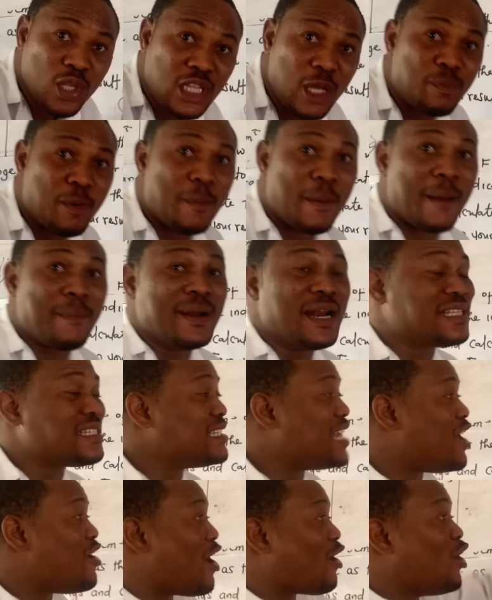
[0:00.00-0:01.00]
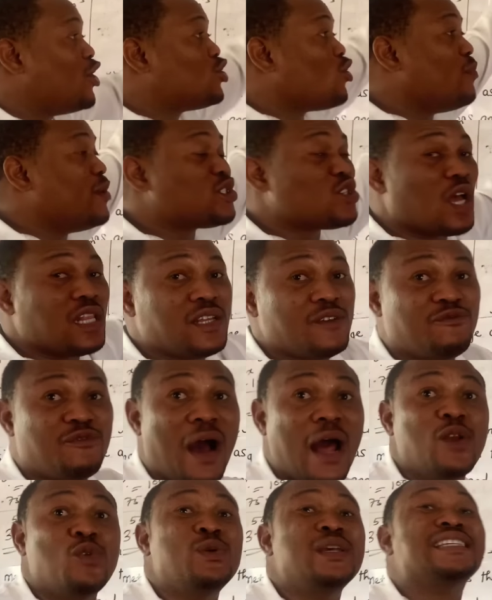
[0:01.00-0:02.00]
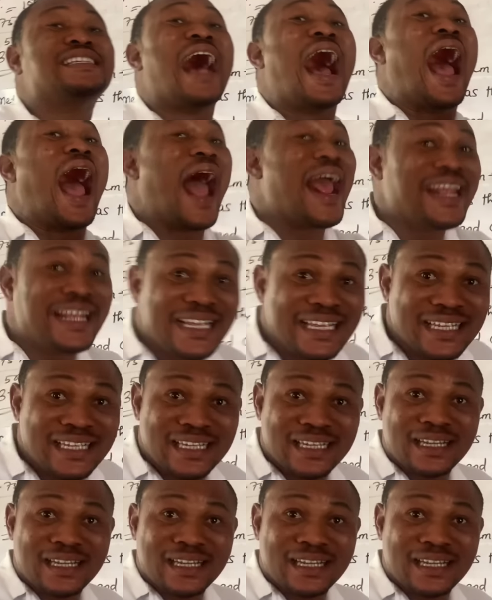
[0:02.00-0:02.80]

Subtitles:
the probability that you are going to miss all the value is high.